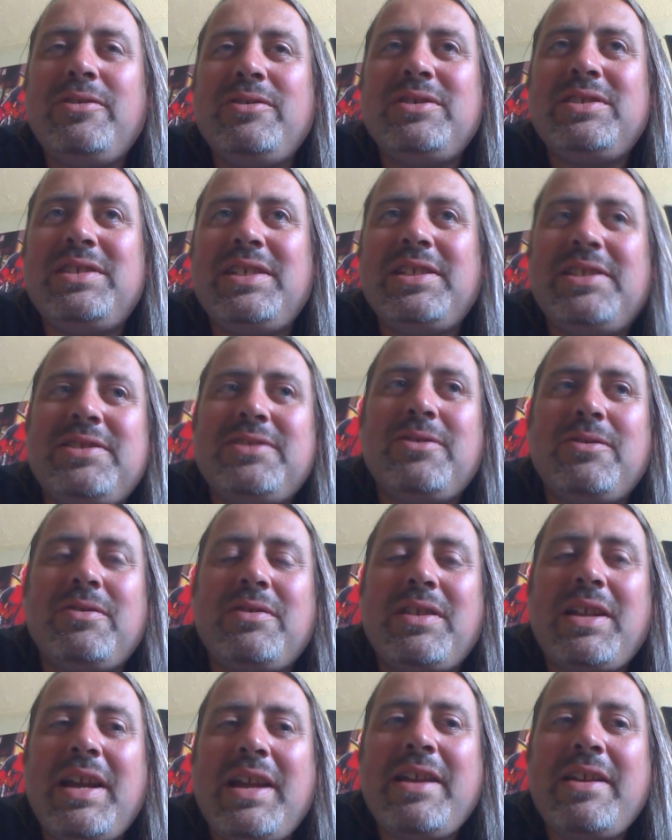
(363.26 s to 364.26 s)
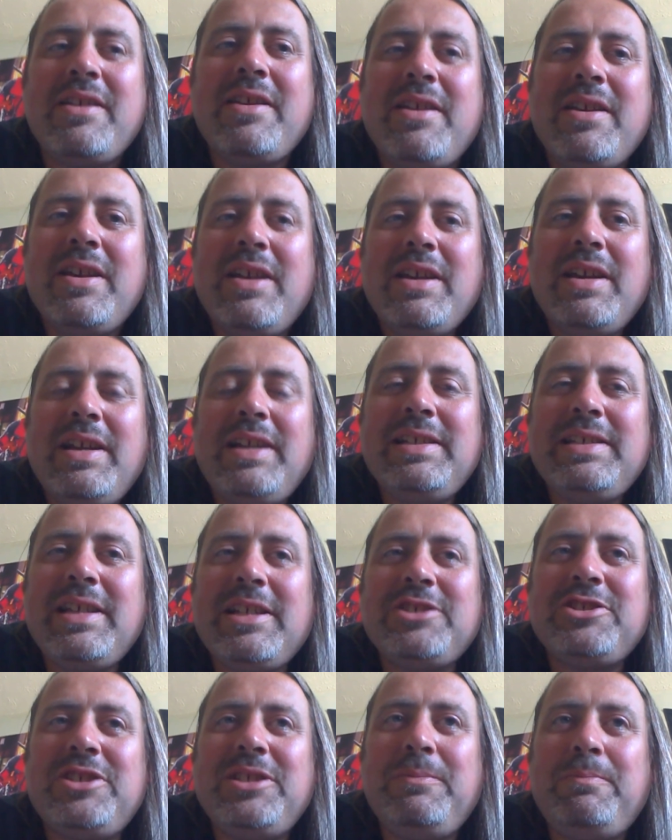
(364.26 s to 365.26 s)
insist on that. It's
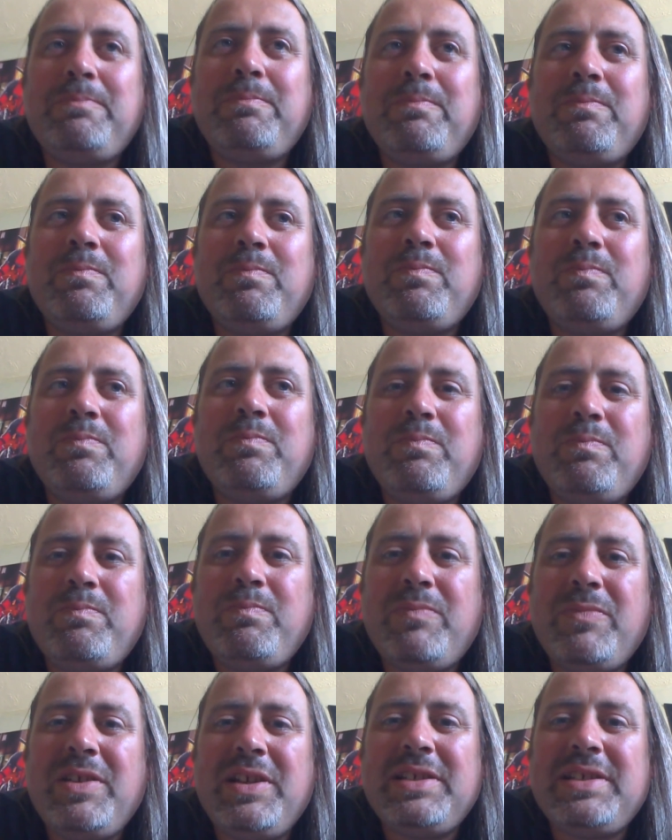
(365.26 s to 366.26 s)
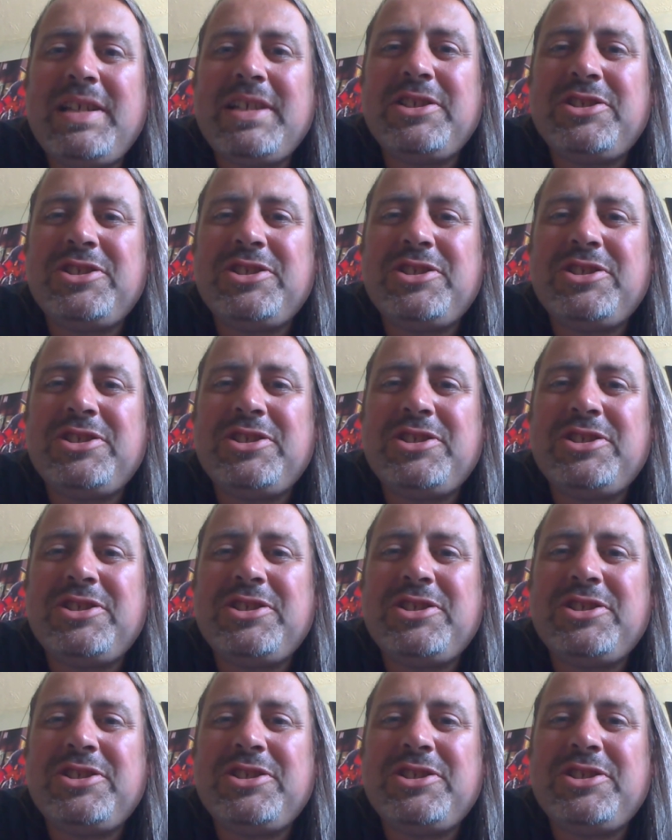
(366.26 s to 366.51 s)
actually, it's